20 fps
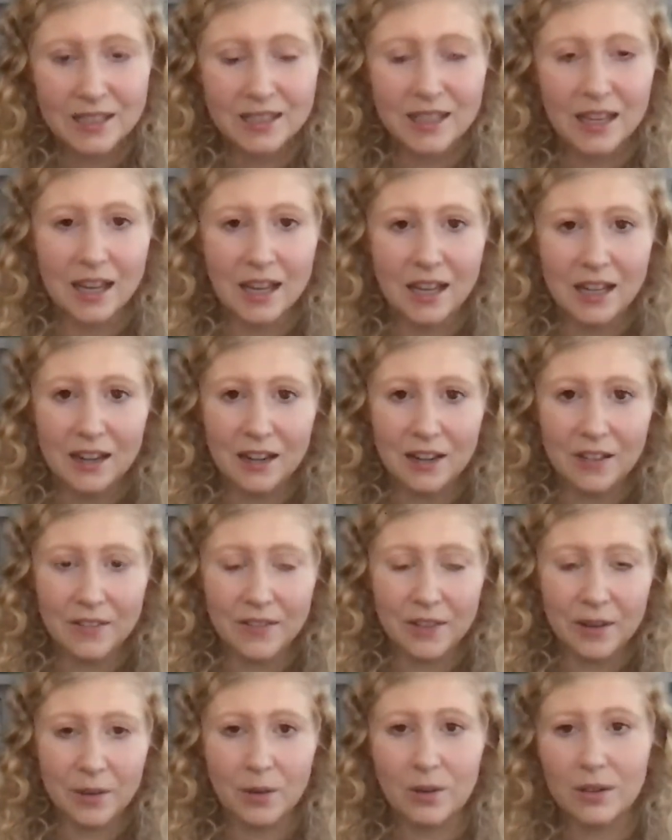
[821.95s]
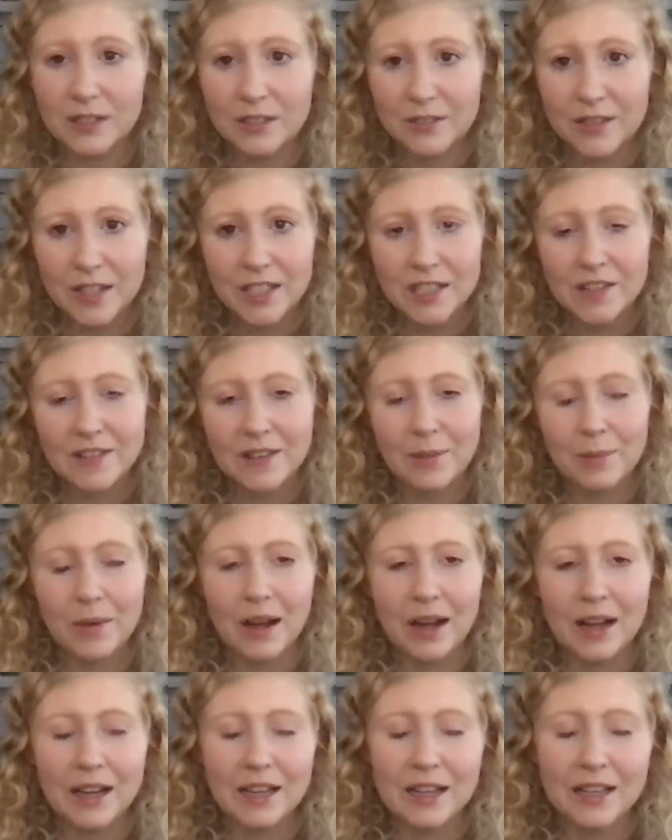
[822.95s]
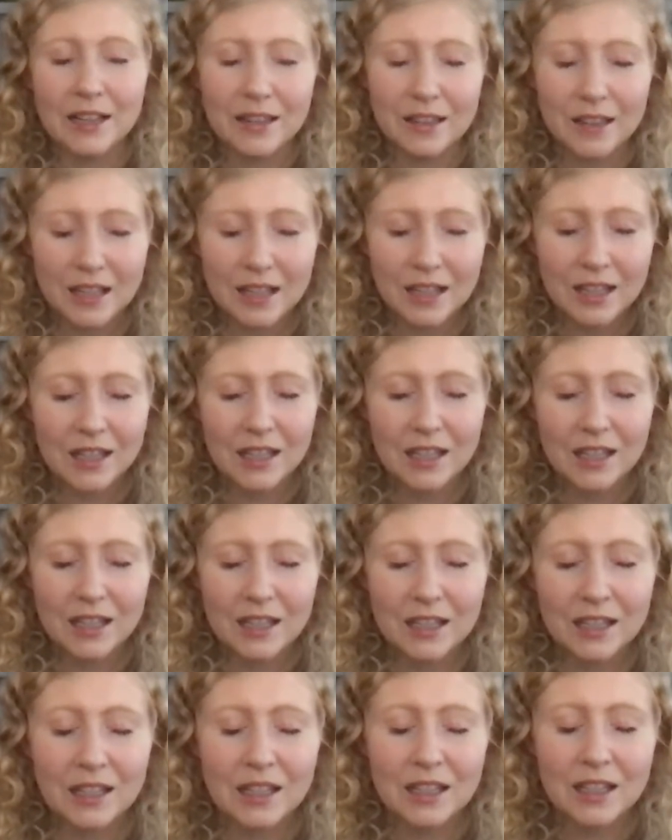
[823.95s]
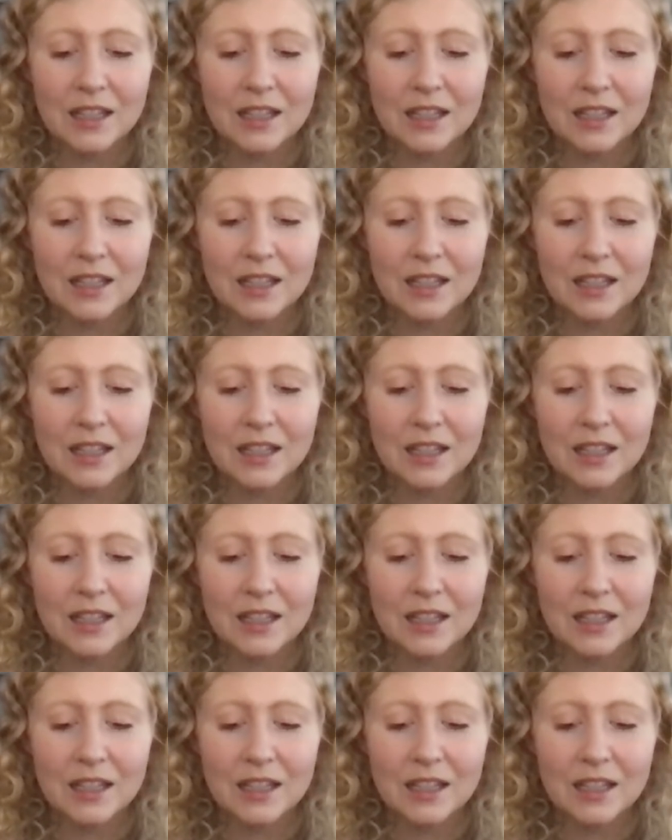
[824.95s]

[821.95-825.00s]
sign of the cultivation of the mind thinking